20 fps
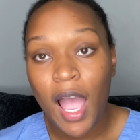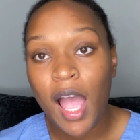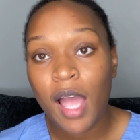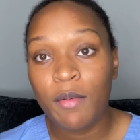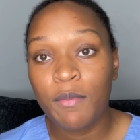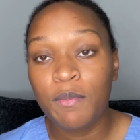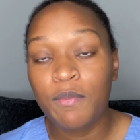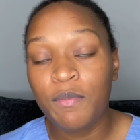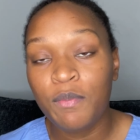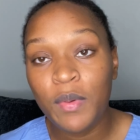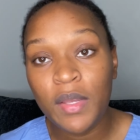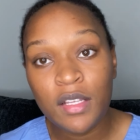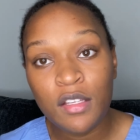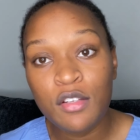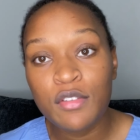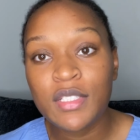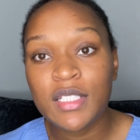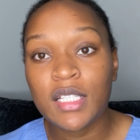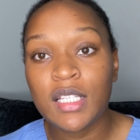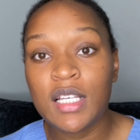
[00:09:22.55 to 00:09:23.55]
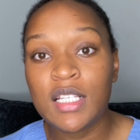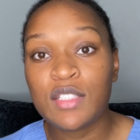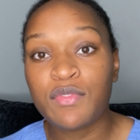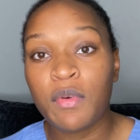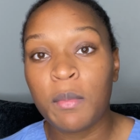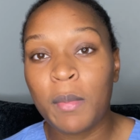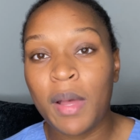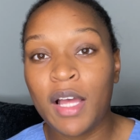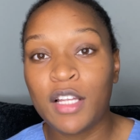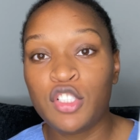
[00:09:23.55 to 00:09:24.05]
I've been using these for
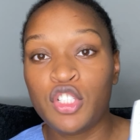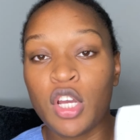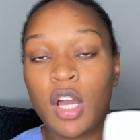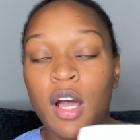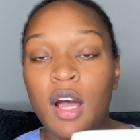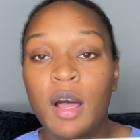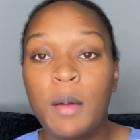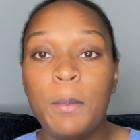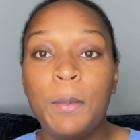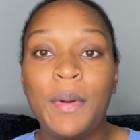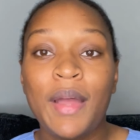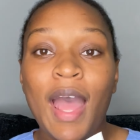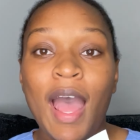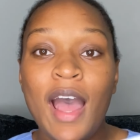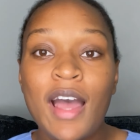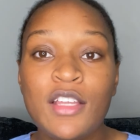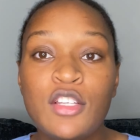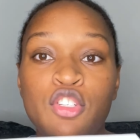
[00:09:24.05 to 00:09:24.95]
my job, but I